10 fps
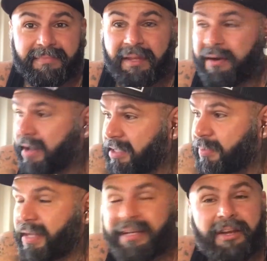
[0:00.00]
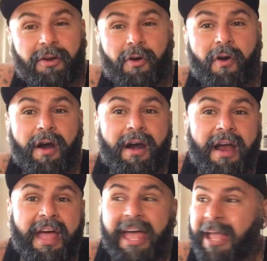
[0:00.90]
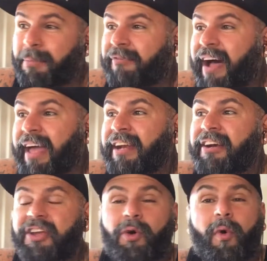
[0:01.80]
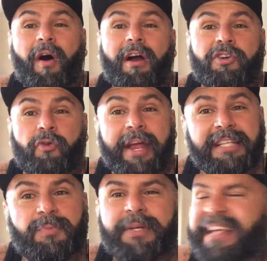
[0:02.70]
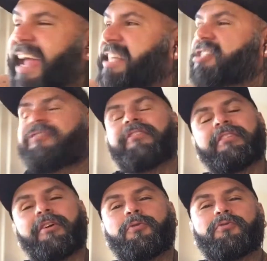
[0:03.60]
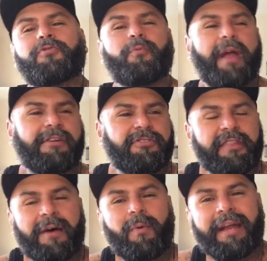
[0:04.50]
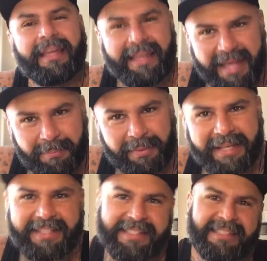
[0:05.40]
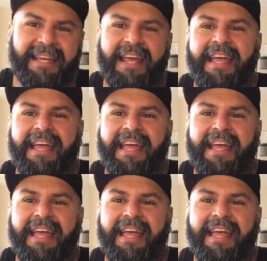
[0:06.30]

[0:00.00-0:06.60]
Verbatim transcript: your husband, you're a provider, you are transportation for those around you that want to get places.